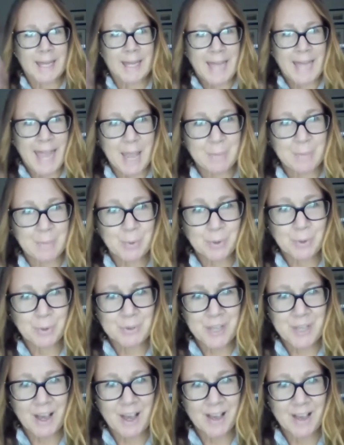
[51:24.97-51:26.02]

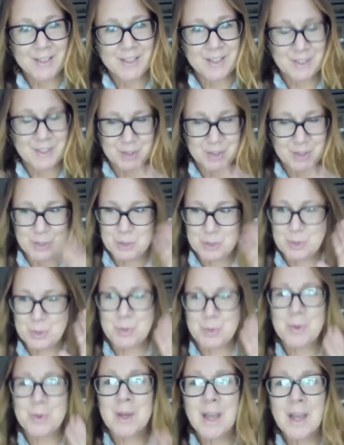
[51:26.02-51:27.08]
enabled us
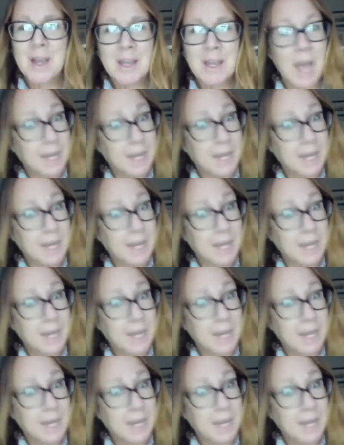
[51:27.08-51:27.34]
to